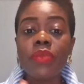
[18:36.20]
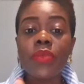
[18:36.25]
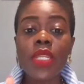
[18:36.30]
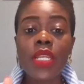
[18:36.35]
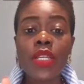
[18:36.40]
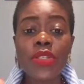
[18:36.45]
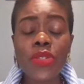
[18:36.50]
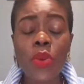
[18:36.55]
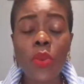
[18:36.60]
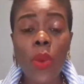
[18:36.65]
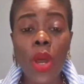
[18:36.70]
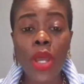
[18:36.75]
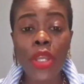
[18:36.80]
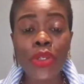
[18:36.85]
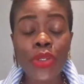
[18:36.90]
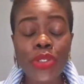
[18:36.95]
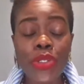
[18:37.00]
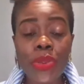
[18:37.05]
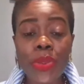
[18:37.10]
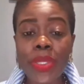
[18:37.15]
So while
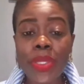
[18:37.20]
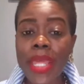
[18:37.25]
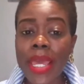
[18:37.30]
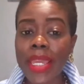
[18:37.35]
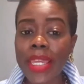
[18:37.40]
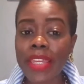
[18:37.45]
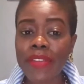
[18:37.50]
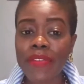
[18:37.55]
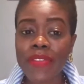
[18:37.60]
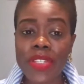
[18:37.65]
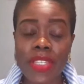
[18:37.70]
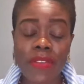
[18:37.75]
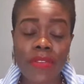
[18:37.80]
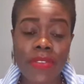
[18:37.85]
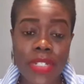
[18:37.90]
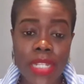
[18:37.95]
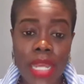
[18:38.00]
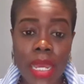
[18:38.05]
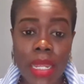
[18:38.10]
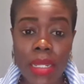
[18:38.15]
you're doing that, give yourself
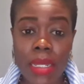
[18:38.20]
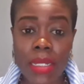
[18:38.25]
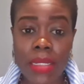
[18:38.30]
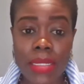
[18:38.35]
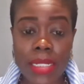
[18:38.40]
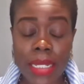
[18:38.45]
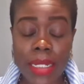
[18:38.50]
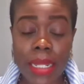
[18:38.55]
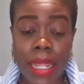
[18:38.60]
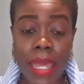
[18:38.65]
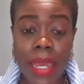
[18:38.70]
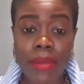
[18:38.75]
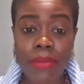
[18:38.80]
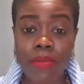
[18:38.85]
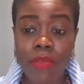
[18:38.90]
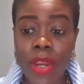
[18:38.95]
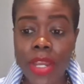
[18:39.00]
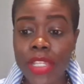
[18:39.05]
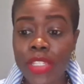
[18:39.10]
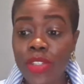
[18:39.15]
a deadline,
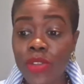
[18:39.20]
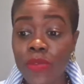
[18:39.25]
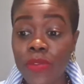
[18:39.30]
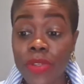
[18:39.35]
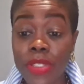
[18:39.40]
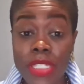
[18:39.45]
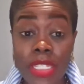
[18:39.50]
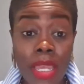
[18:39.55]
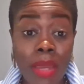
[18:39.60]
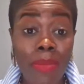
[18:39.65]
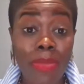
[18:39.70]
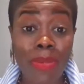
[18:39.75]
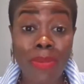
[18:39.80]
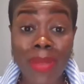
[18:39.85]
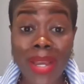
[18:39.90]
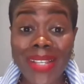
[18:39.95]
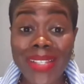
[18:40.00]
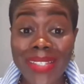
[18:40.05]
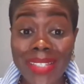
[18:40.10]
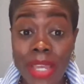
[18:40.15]
right? So for example,
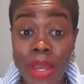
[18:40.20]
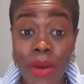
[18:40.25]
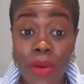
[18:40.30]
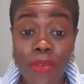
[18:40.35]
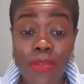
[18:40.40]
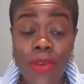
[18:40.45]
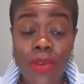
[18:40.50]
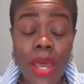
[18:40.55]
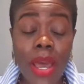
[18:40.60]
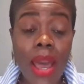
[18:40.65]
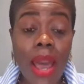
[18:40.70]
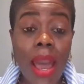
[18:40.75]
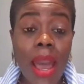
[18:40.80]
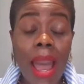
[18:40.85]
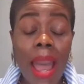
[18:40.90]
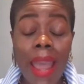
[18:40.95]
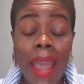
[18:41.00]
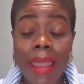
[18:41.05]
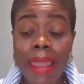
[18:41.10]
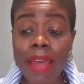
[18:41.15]
myself,
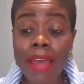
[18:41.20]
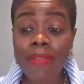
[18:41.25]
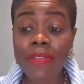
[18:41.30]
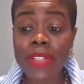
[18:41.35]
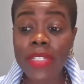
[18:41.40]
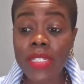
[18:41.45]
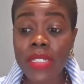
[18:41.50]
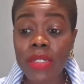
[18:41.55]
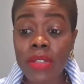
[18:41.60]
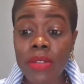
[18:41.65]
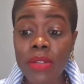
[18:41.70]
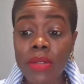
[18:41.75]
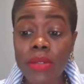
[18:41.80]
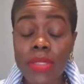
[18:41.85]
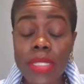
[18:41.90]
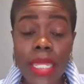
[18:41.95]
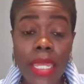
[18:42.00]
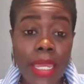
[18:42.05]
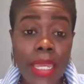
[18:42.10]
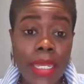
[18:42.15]
I have until
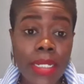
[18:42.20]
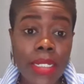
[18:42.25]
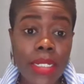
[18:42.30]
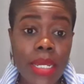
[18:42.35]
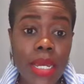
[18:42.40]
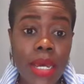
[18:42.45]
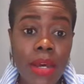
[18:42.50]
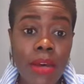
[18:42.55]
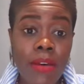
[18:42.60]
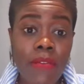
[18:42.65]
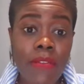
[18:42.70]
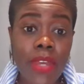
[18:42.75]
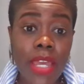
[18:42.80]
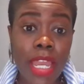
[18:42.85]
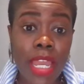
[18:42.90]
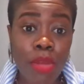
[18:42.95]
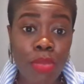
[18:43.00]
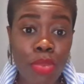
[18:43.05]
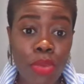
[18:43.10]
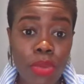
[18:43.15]
the end of
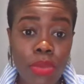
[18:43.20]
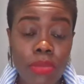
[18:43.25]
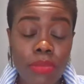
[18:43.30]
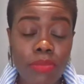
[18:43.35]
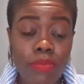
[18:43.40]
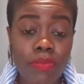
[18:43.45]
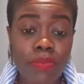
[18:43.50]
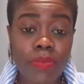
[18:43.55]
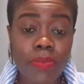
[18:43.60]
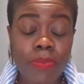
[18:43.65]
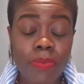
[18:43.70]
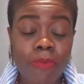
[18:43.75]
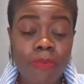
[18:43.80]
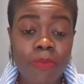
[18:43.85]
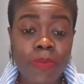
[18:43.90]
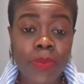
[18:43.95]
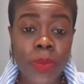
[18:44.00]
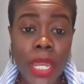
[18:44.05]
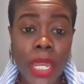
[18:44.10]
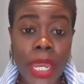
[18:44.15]
April.
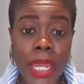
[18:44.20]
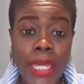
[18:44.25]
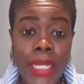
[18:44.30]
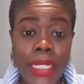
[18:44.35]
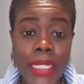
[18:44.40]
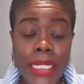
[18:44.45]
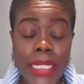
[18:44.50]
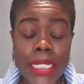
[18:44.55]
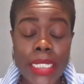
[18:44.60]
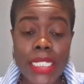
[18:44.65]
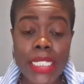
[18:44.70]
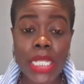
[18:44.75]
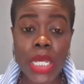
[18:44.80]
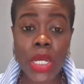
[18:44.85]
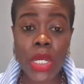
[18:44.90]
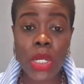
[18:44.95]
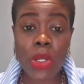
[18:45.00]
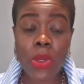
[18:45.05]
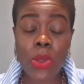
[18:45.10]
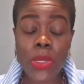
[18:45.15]
Okay.
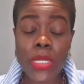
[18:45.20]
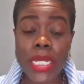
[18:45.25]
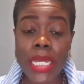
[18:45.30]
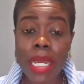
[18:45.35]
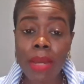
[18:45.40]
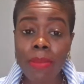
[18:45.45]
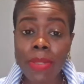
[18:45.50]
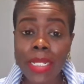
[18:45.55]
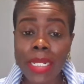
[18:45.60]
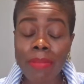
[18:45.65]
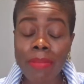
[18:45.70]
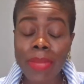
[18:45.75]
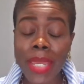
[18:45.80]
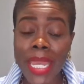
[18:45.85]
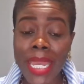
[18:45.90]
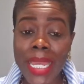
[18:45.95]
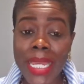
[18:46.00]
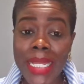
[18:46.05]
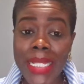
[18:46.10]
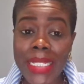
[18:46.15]
So a couple of them
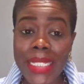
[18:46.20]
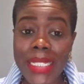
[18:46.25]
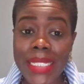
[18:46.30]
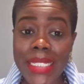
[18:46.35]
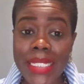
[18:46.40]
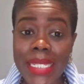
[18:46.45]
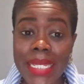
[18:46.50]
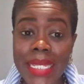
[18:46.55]
pants